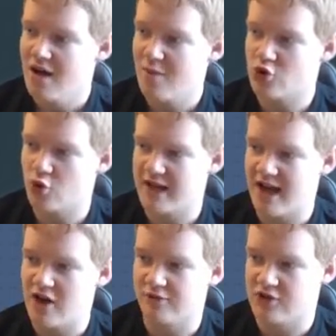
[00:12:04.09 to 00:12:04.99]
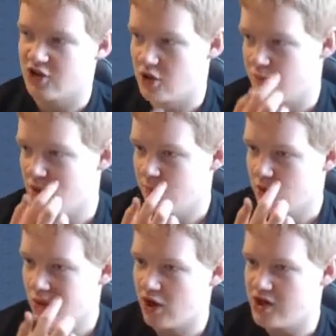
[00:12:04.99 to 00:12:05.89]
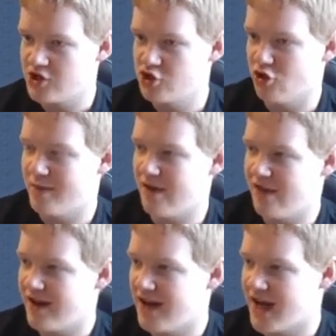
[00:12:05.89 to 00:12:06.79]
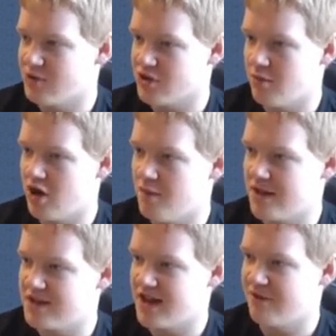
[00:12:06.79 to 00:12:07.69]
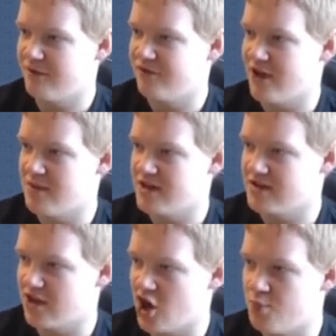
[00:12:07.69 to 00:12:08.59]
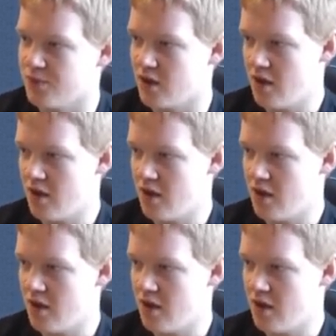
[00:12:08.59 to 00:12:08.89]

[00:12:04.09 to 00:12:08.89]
I'm sure we can get another 2, but I'm not quite as sure about that now as I might have been 10-15 minutes ago.